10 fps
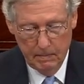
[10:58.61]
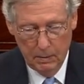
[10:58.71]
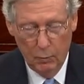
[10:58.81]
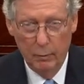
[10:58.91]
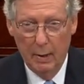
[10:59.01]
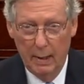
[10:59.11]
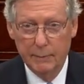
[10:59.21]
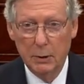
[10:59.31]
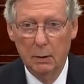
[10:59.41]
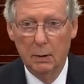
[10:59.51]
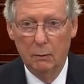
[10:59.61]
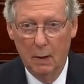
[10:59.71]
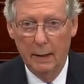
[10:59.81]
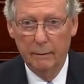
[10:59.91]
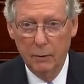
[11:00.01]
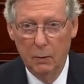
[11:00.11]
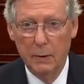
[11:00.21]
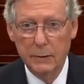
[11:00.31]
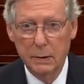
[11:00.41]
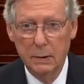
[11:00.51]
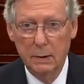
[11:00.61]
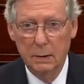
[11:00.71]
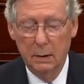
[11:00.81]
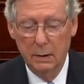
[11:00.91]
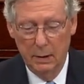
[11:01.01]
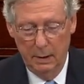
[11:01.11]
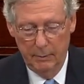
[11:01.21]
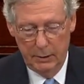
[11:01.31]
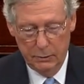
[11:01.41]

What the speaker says: We were absolutely right, of course, to condemn these